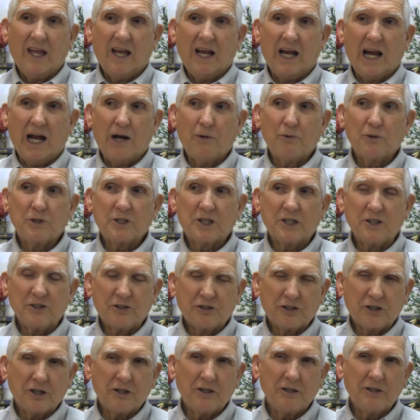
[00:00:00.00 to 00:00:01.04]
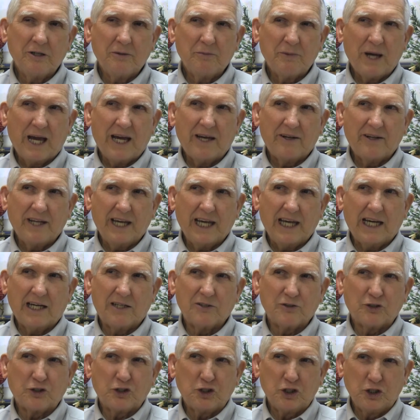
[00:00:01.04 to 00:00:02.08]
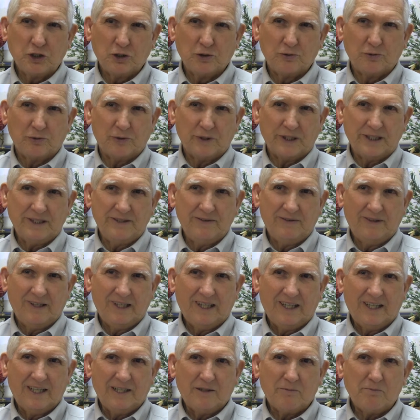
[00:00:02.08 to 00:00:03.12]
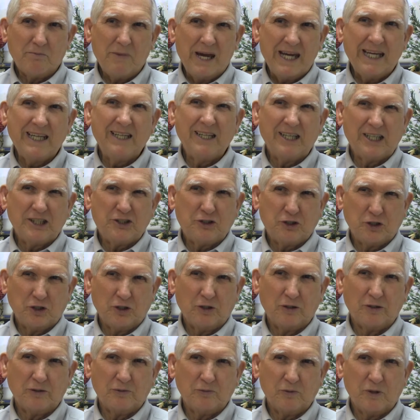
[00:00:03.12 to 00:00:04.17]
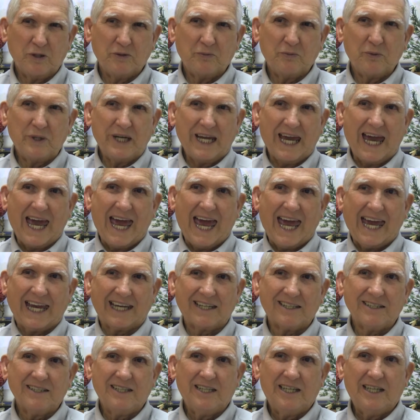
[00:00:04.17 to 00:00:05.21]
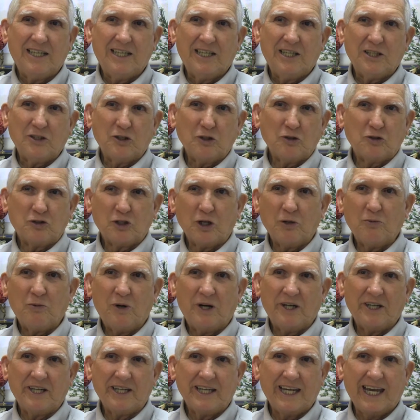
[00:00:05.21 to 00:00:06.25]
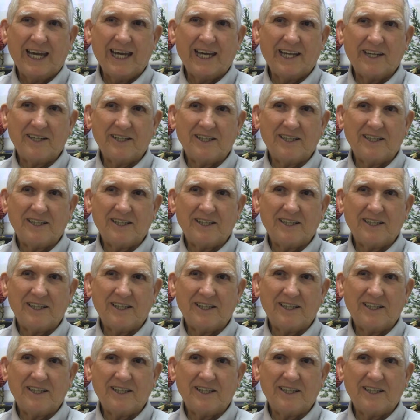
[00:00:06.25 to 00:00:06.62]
I was concerned about how children, mainly children, would react to someone that had